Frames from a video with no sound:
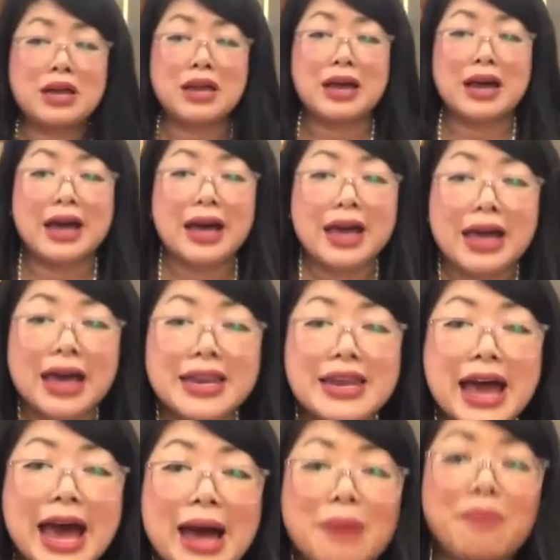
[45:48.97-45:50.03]
uh,
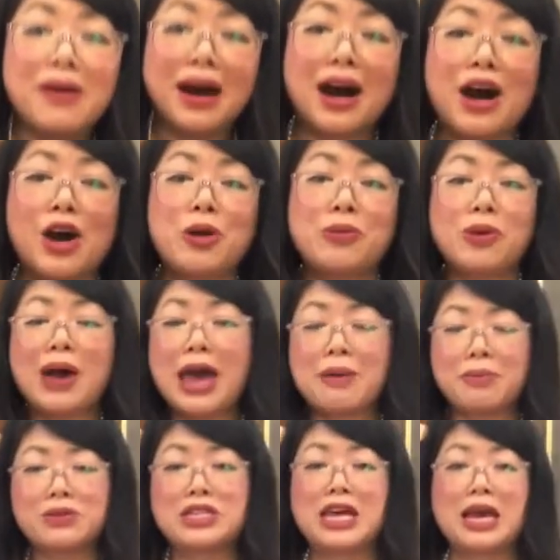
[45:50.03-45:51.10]
Nab, I hope you were
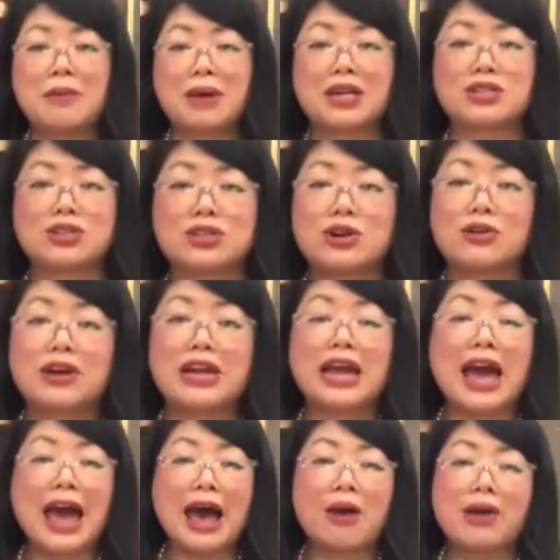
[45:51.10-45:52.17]
able to hear my story,
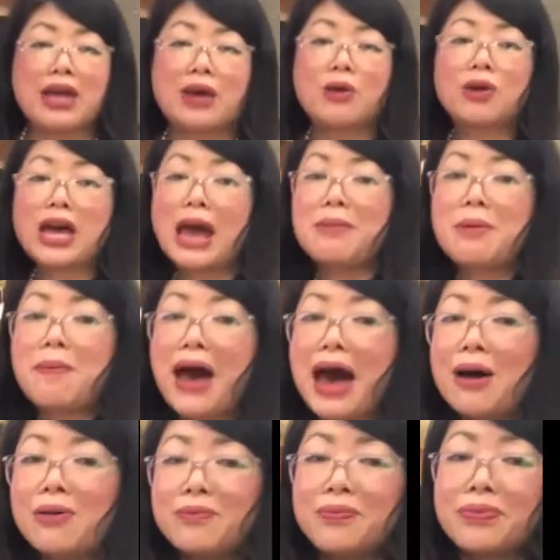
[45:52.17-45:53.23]
how it all came
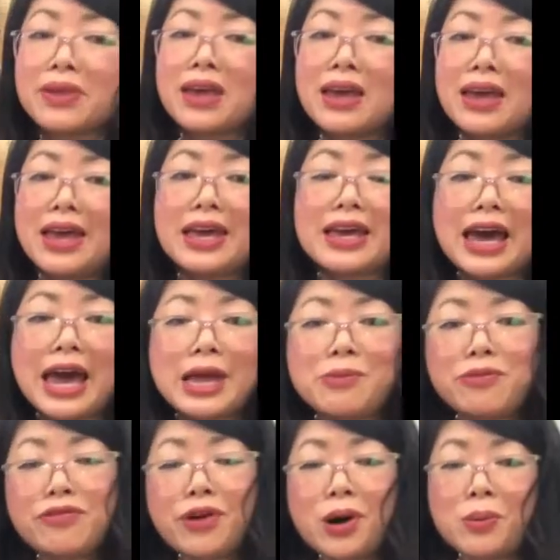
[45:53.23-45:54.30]
about. It came
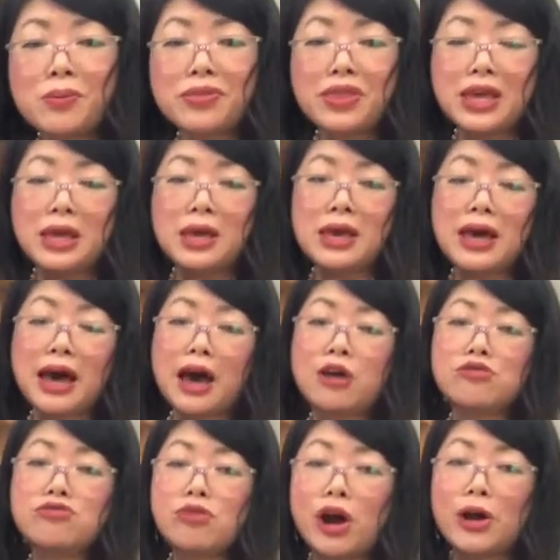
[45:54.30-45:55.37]
from the
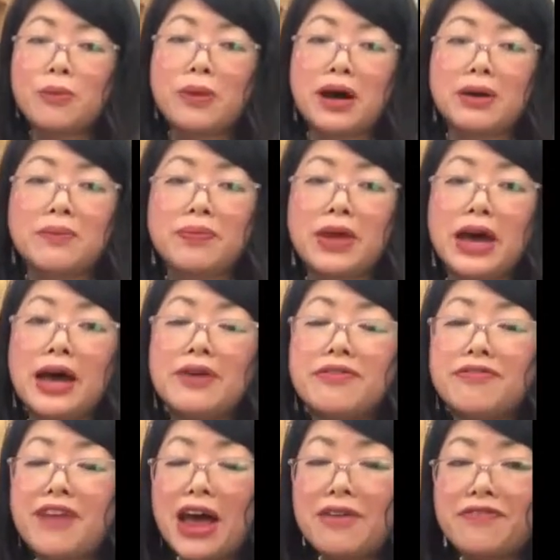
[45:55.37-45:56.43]
uh, Roma, uh,
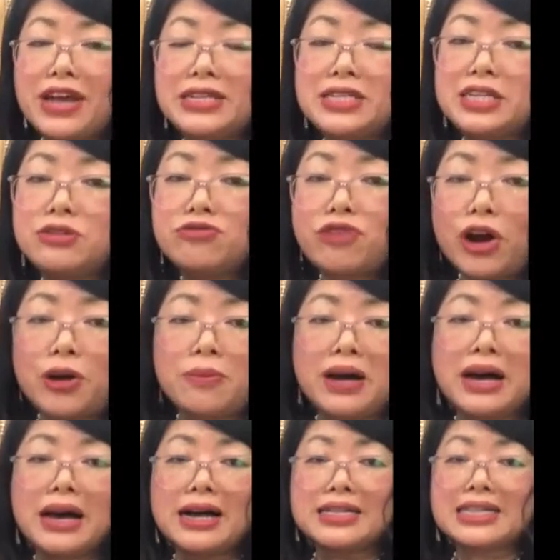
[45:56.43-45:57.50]
Fendi
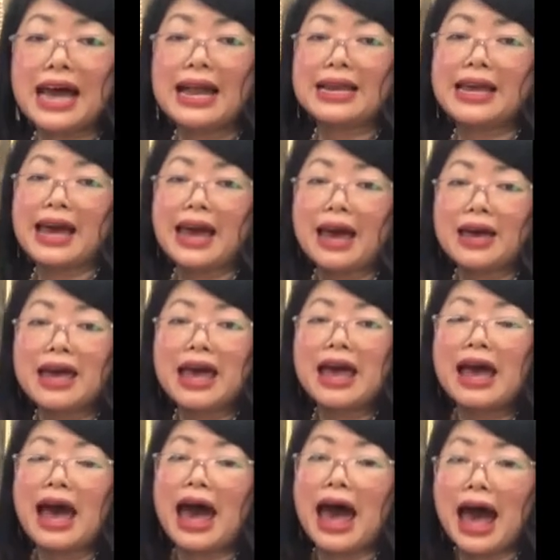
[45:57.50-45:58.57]
Roma Atelier,
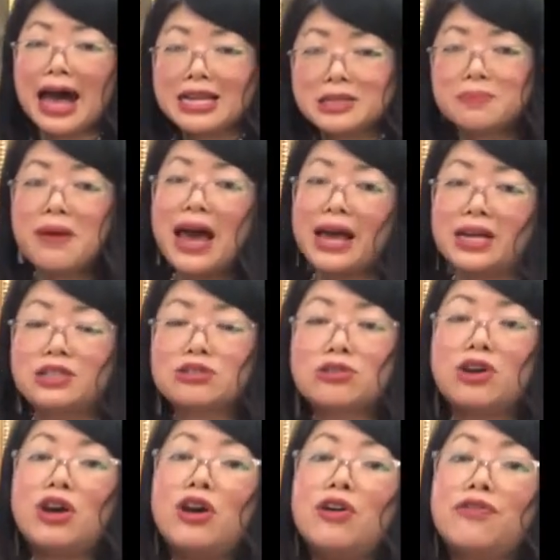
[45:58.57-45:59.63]
handmade
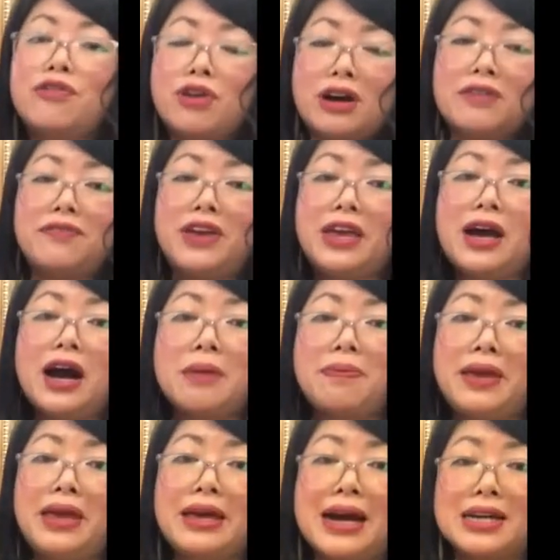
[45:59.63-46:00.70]
for a
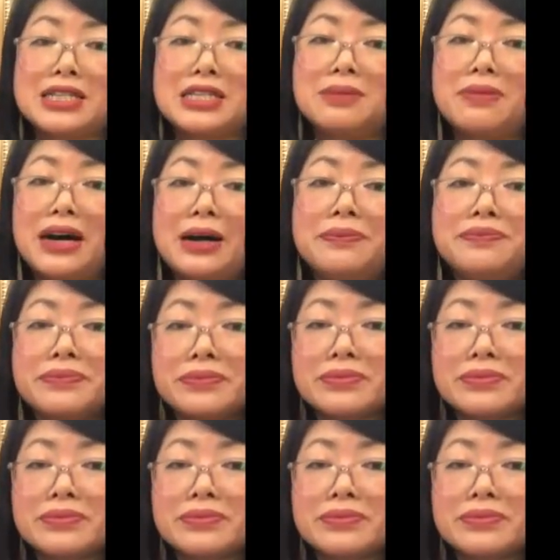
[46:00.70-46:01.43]
VIP customer,